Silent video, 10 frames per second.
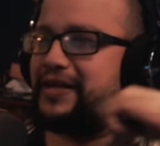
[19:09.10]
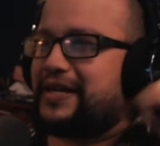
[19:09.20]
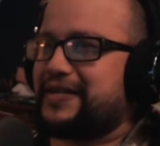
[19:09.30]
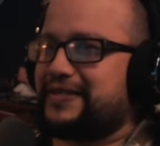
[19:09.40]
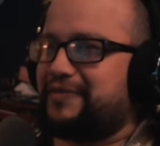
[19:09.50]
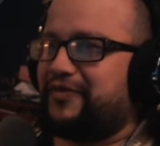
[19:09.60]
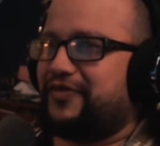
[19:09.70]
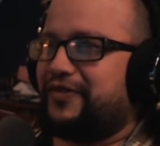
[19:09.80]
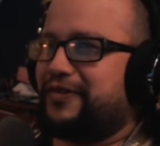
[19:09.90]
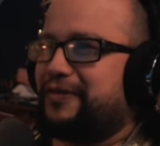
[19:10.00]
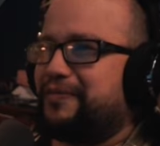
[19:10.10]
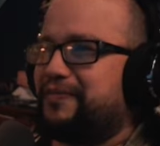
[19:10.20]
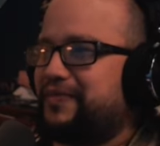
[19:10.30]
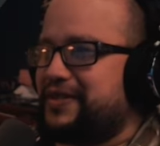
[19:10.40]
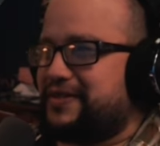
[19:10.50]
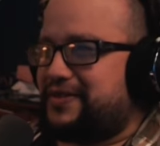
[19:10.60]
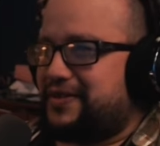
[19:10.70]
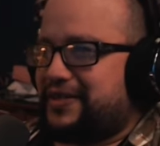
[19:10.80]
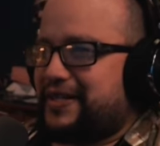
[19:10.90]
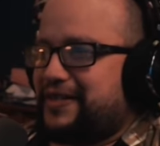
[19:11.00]
I said before, it's a
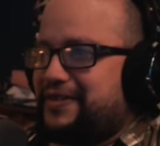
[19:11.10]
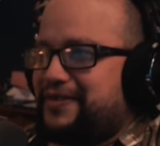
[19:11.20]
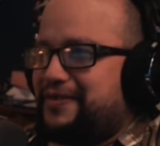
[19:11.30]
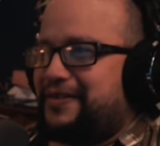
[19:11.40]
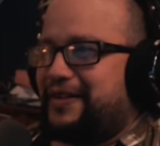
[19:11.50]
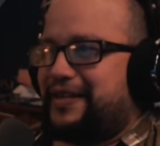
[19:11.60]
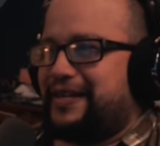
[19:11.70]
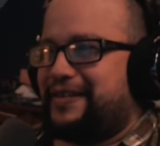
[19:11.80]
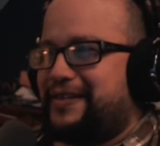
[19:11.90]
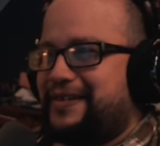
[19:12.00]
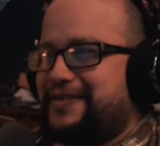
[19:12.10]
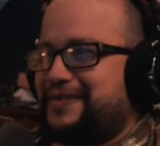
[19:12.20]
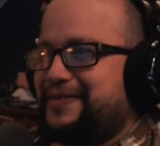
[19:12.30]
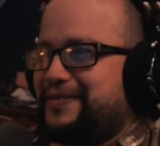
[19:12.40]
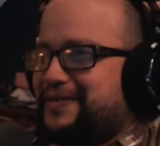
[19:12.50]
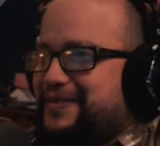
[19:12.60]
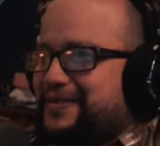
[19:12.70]
suit that can do a lot of things. It's just